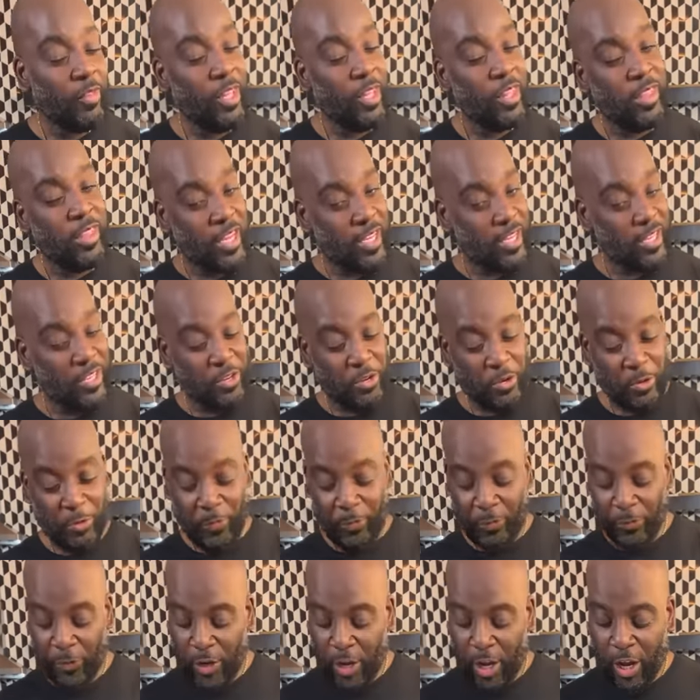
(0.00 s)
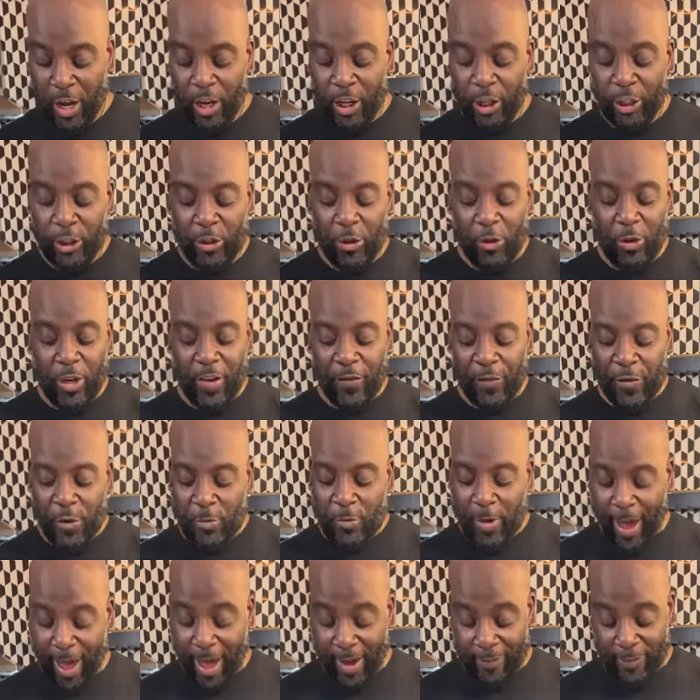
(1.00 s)
Thank you. So if you
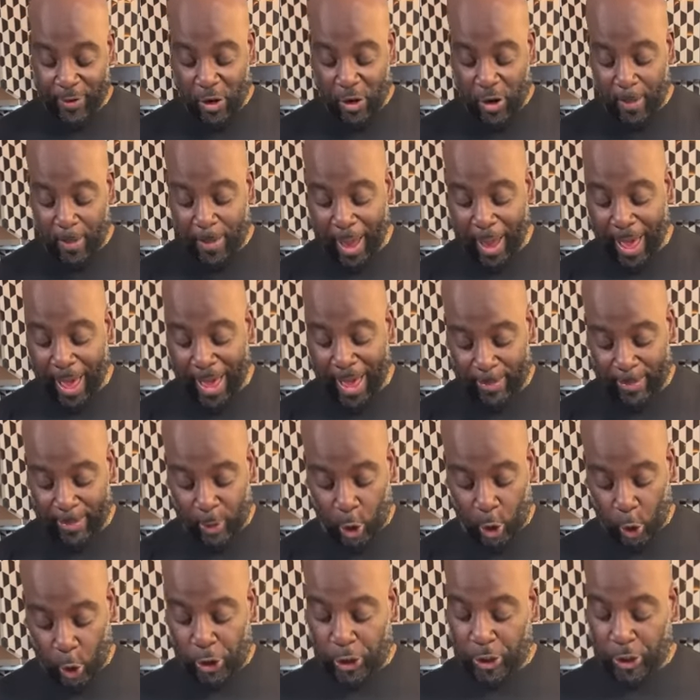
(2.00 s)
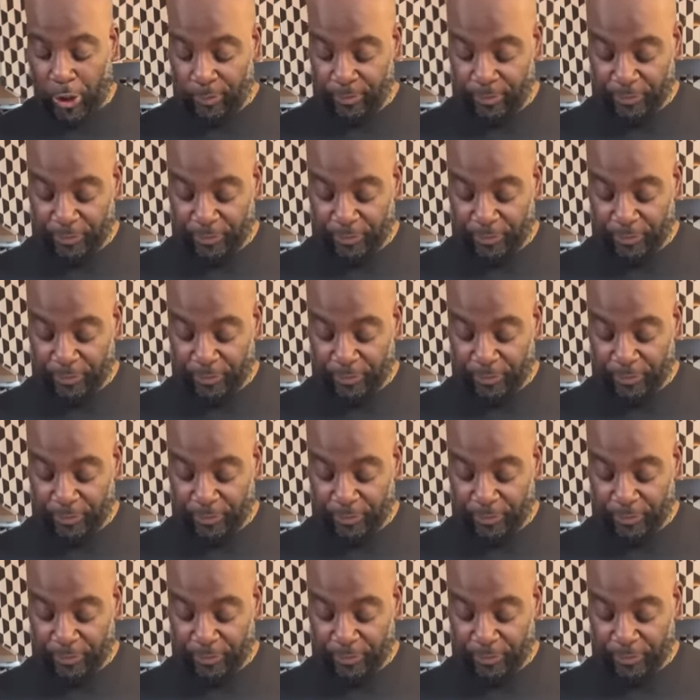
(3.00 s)
have your Bibles,